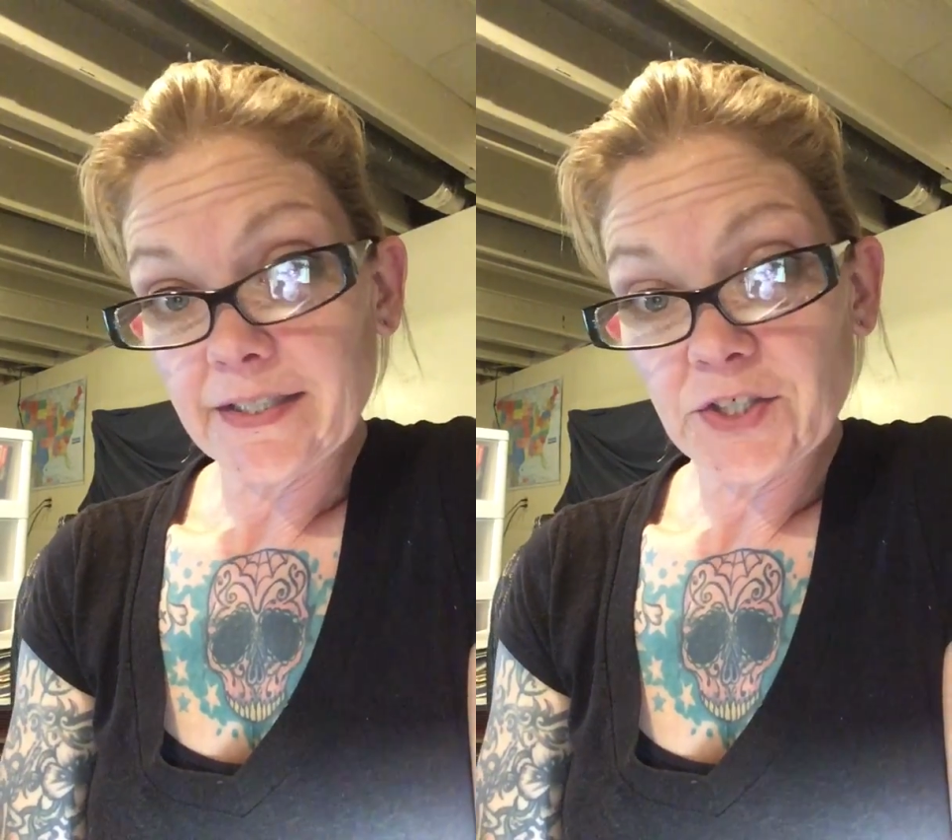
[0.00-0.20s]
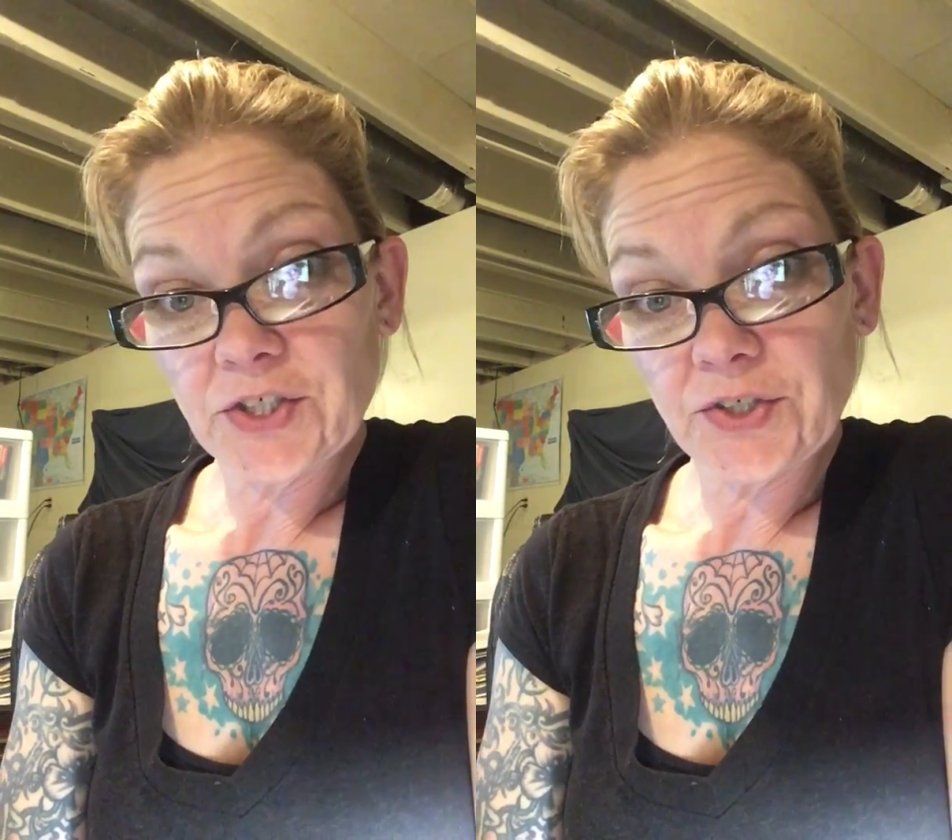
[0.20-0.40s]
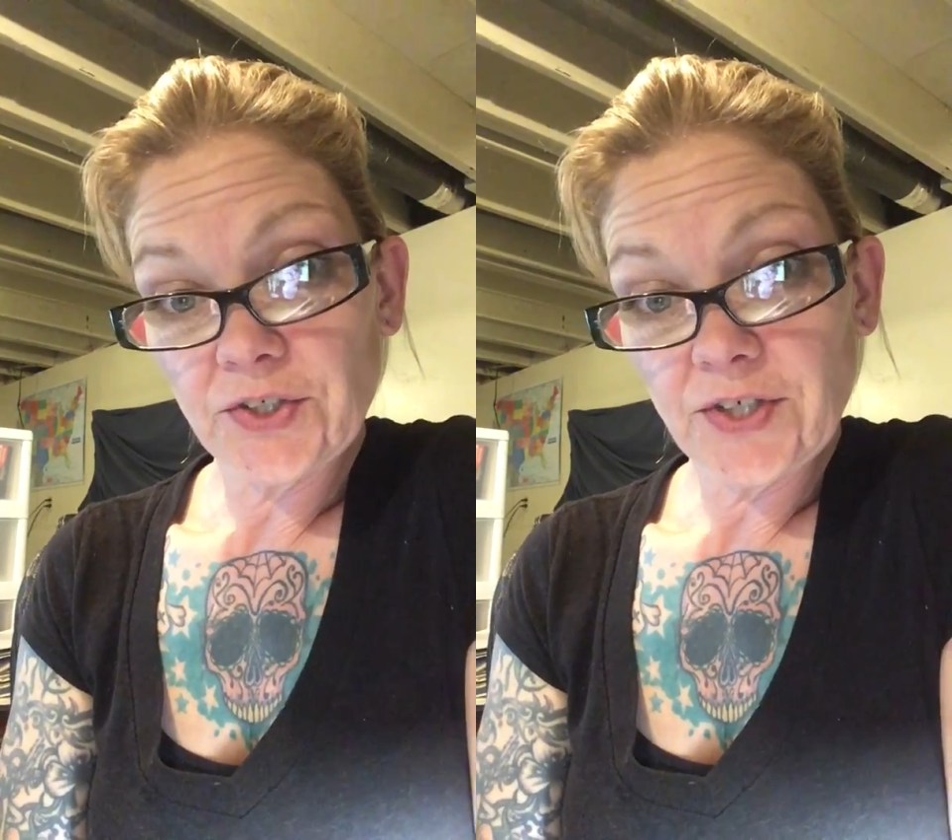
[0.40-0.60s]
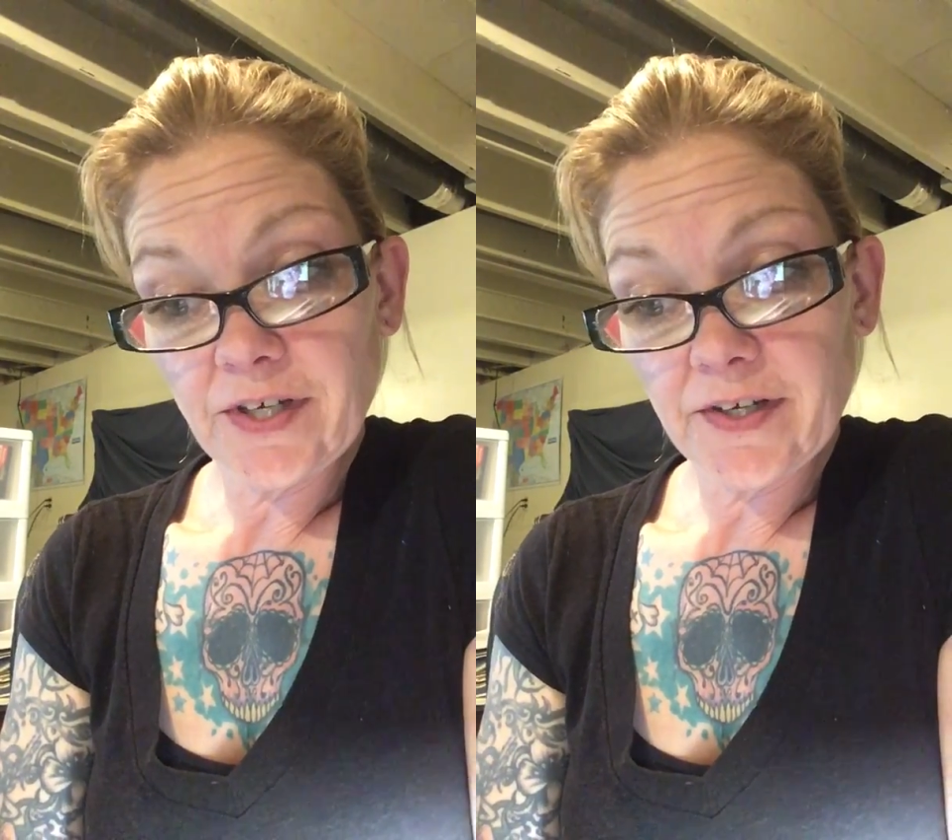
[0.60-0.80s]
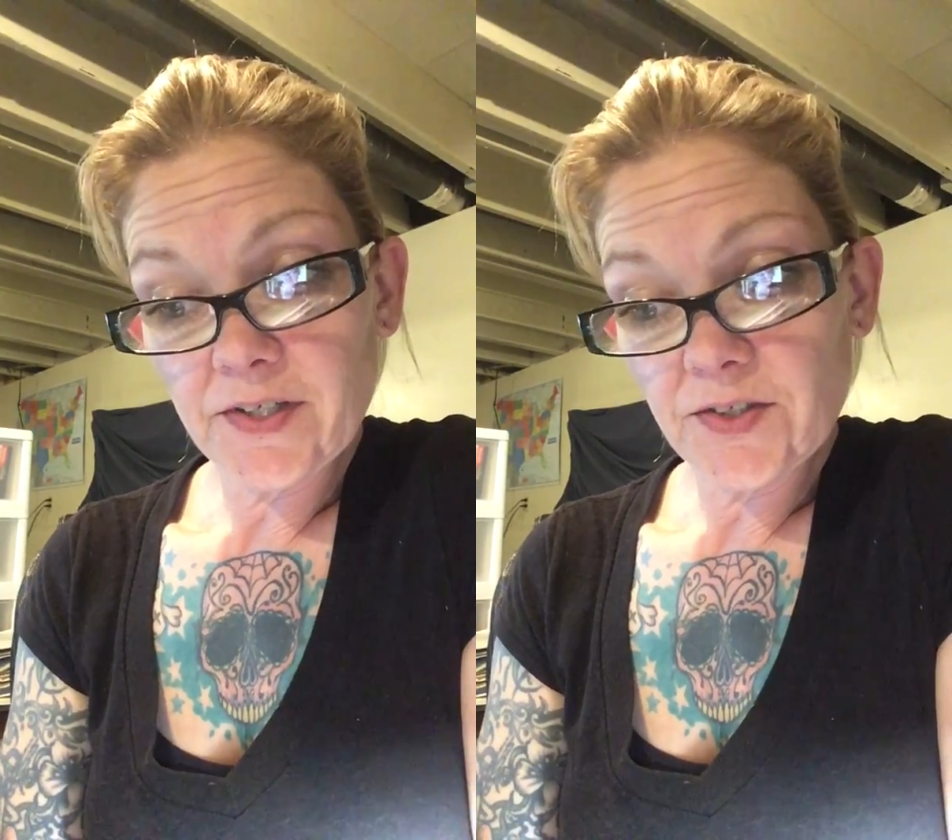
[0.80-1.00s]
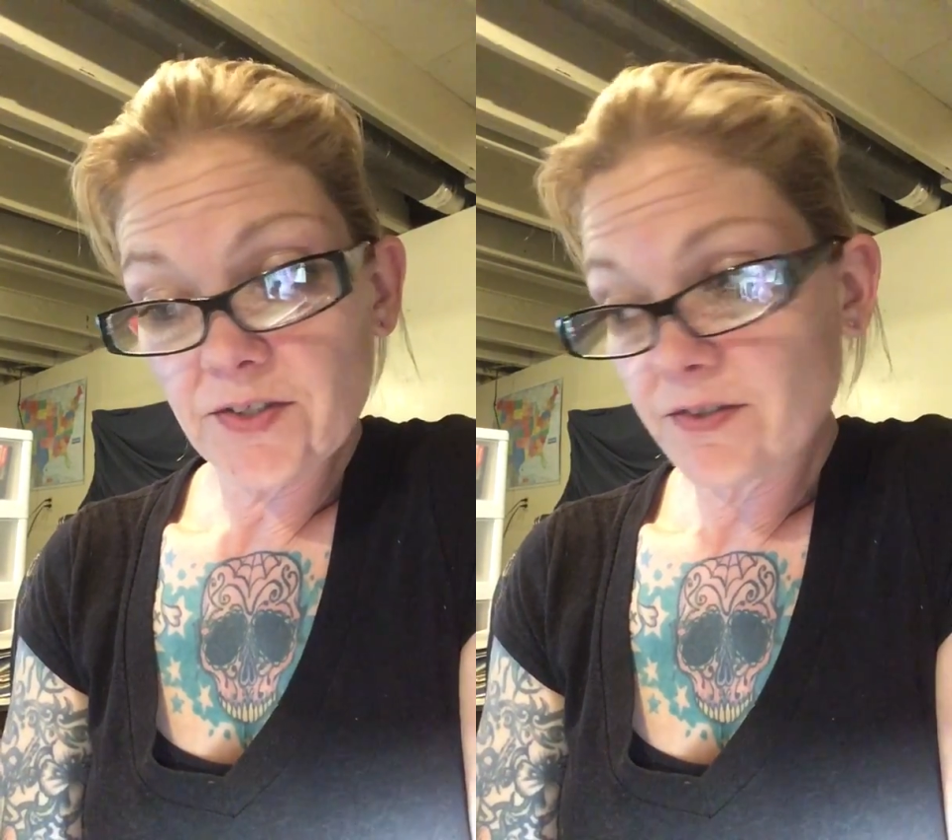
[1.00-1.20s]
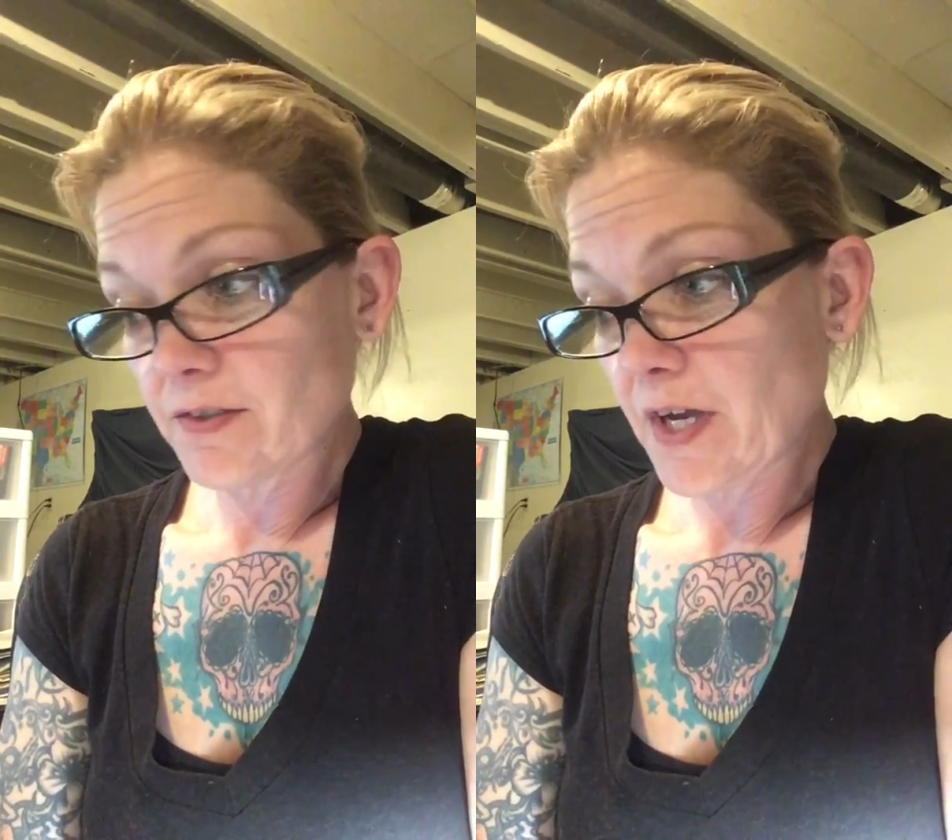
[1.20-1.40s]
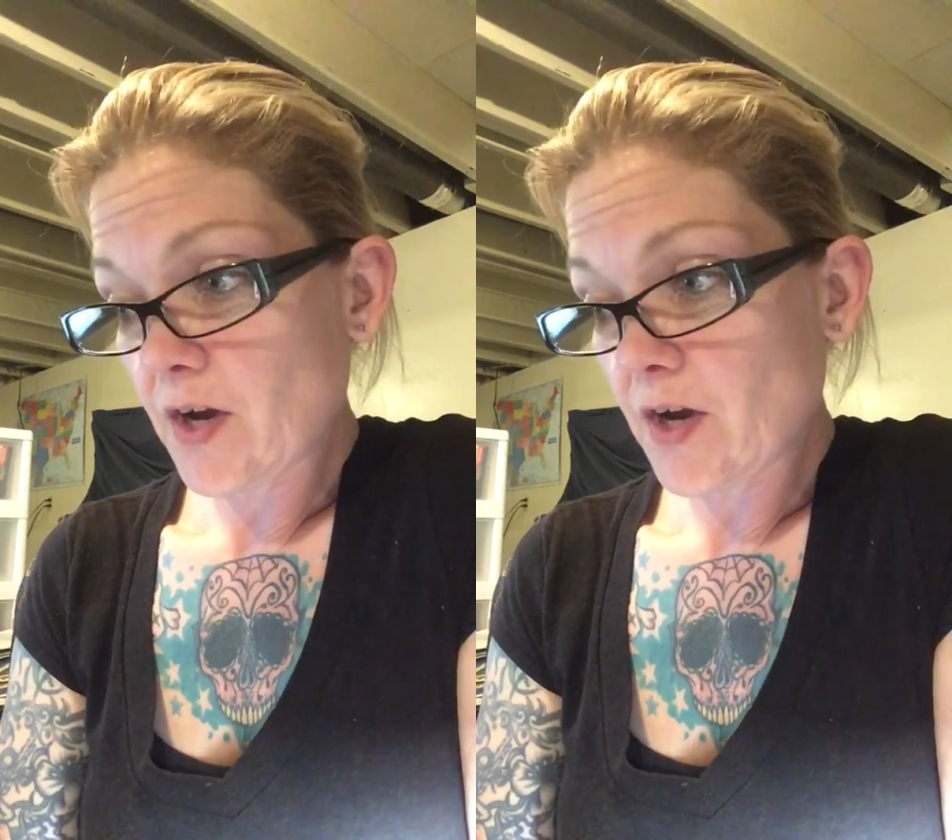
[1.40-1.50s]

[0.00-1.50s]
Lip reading: of show you guys